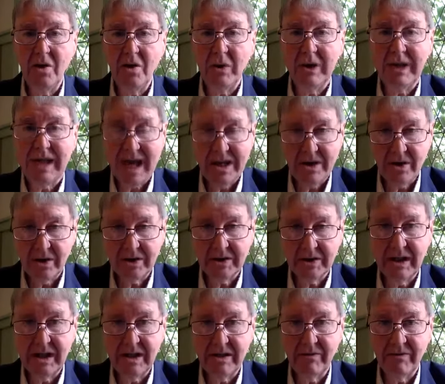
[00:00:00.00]
We
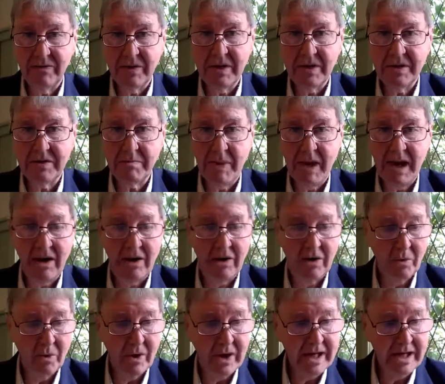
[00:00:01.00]
cannot give this power
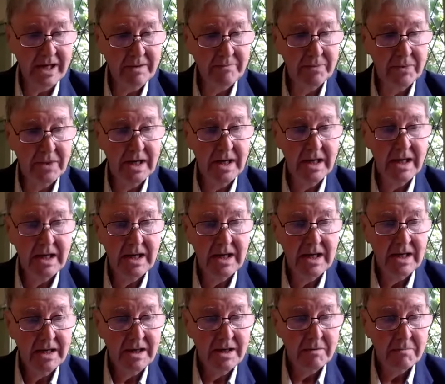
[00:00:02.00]
away
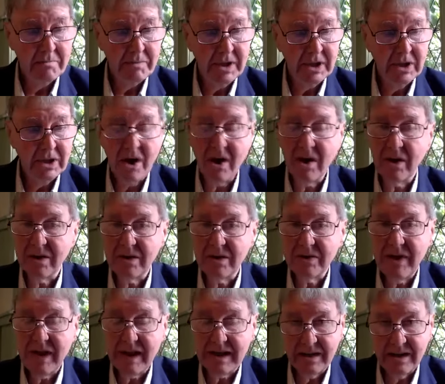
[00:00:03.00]

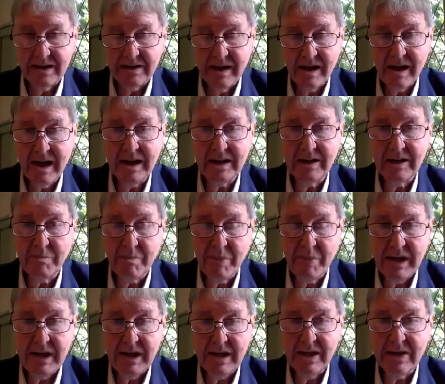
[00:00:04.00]
because that desire to
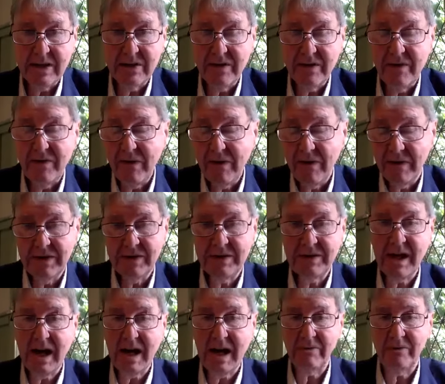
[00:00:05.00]
be is the very
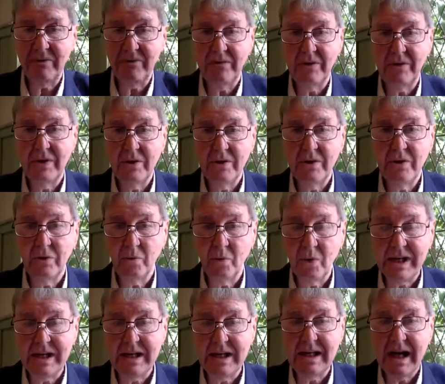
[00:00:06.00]
stuff that
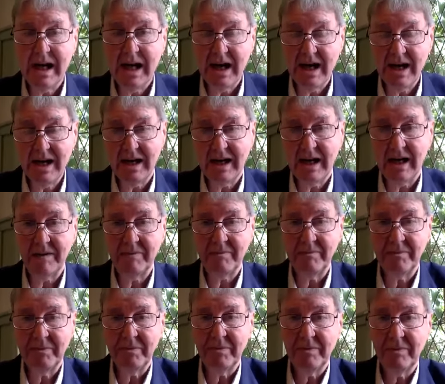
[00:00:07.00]
we are.
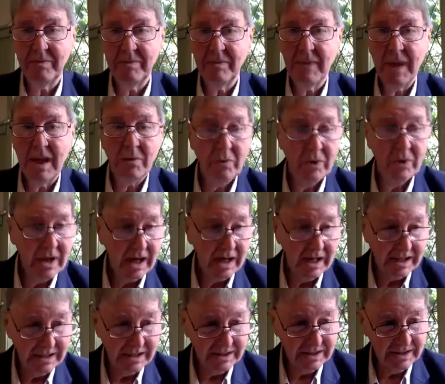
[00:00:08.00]
We are
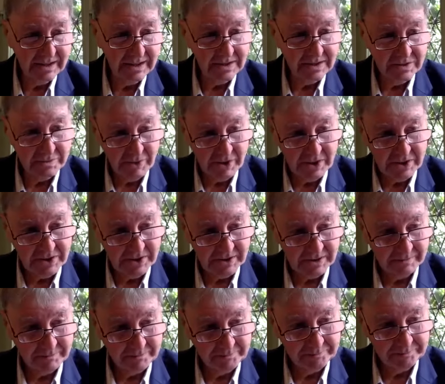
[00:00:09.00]
it in
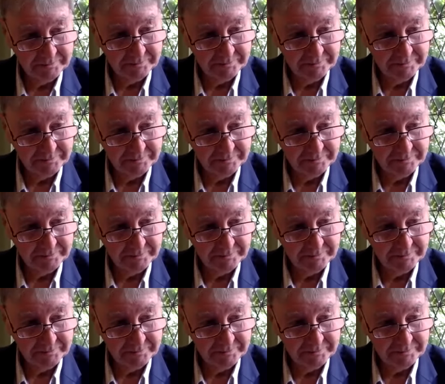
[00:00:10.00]
expression.